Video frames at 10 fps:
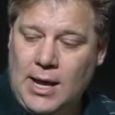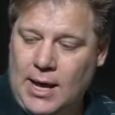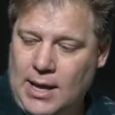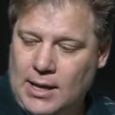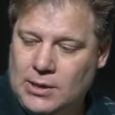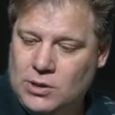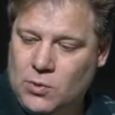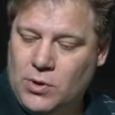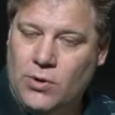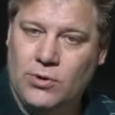And
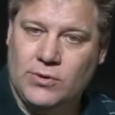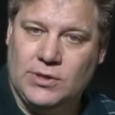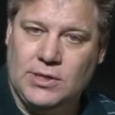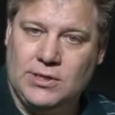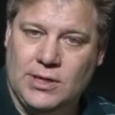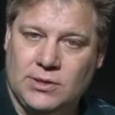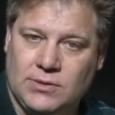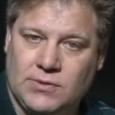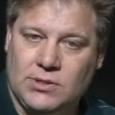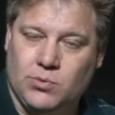uh, we don't know the details
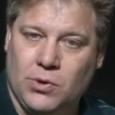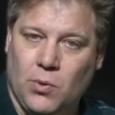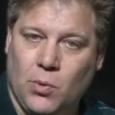of this. We are